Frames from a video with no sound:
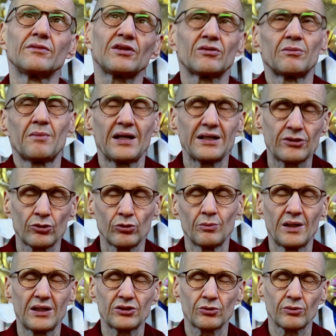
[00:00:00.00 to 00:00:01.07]
doesn't mind too
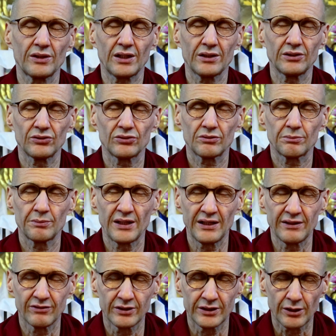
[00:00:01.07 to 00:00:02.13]
much when others
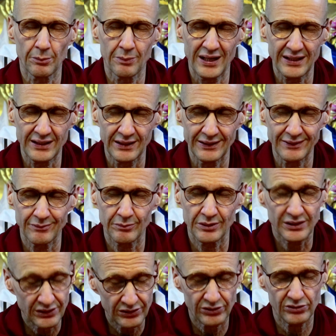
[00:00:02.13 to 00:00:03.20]
behave a little badly.
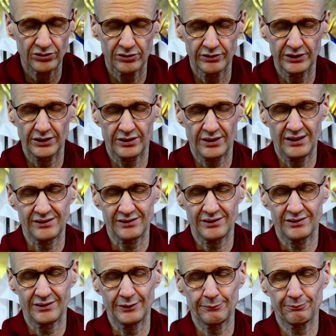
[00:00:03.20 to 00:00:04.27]
But this is the real test,
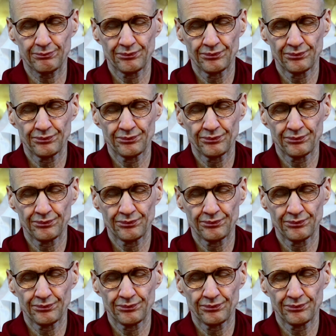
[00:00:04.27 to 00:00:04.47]
isn't it?